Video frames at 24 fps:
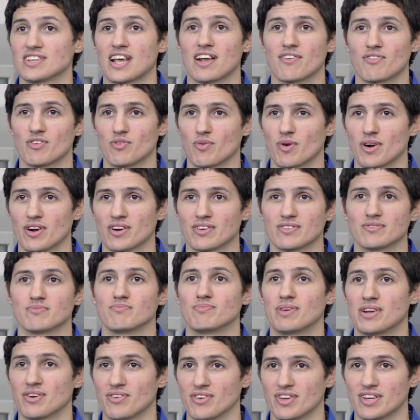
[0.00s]
everywhere,
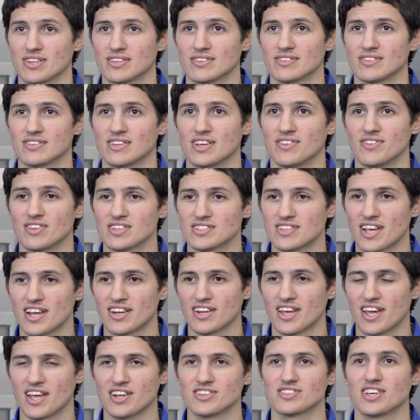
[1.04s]
period. In this day and
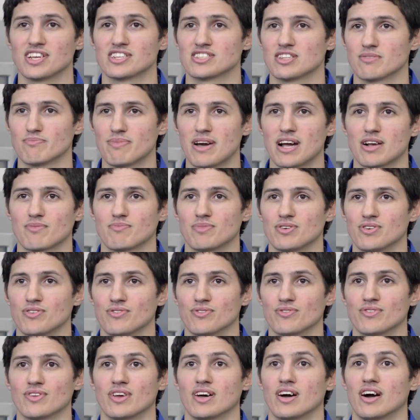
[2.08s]
age, it's the
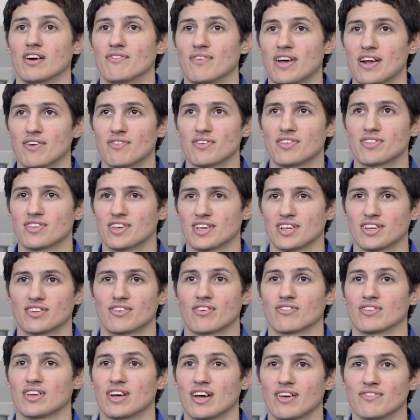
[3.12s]
backbone of everything in
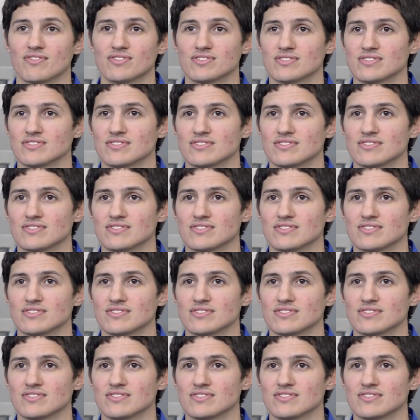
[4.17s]
our lives.